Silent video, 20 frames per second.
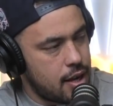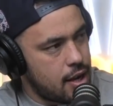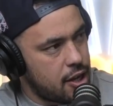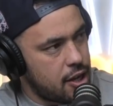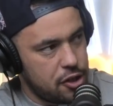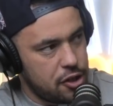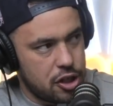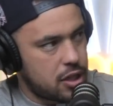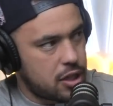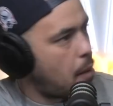and
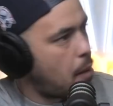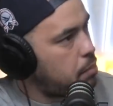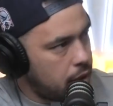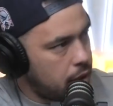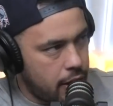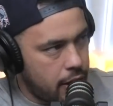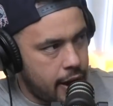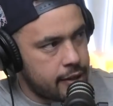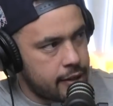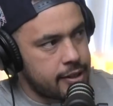you just
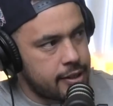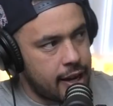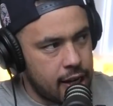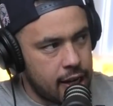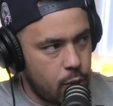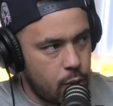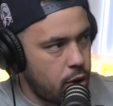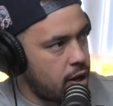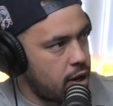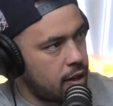apply it to
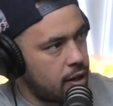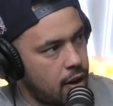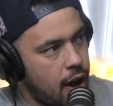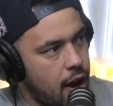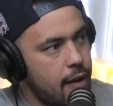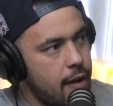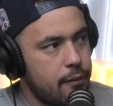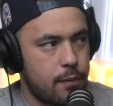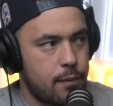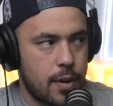anywhere in
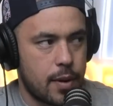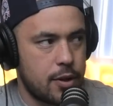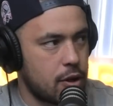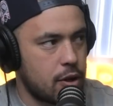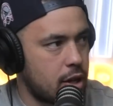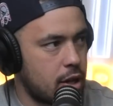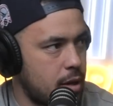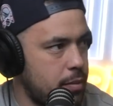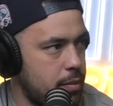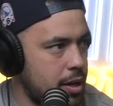life, and you're
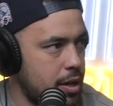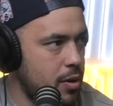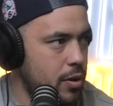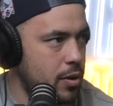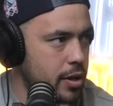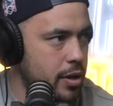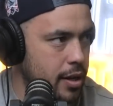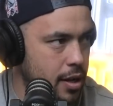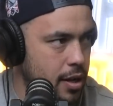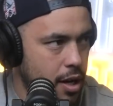going to be good.
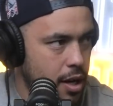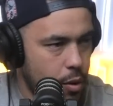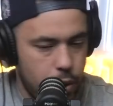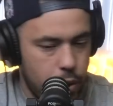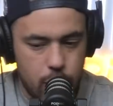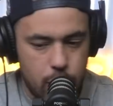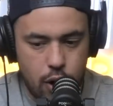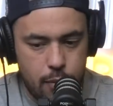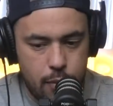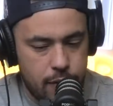And we
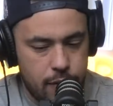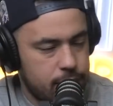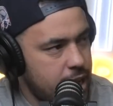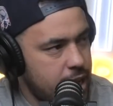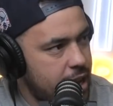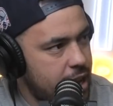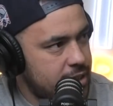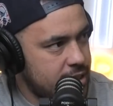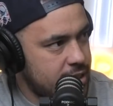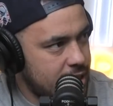grew up with
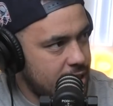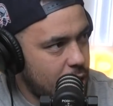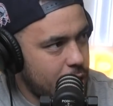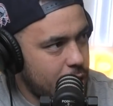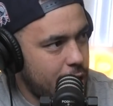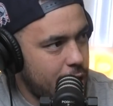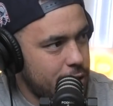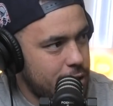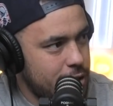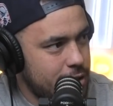dads as our
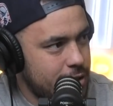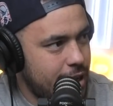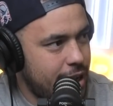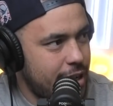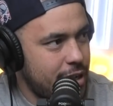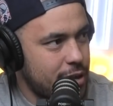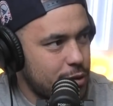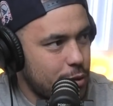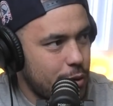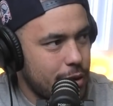coaches, and
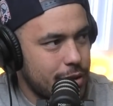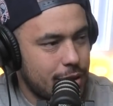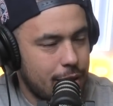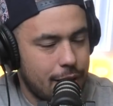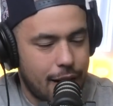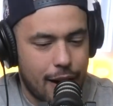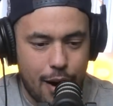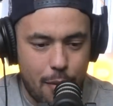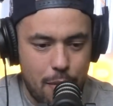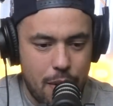it's always
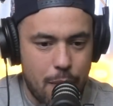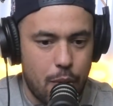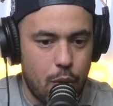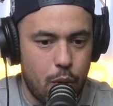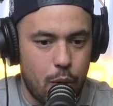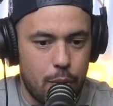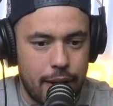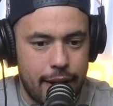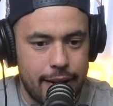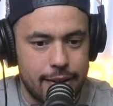like, I remember we were
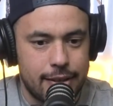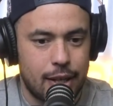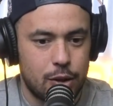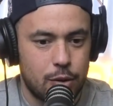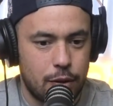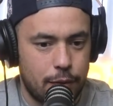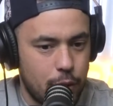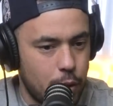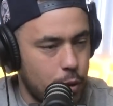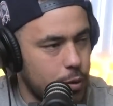playing touch with your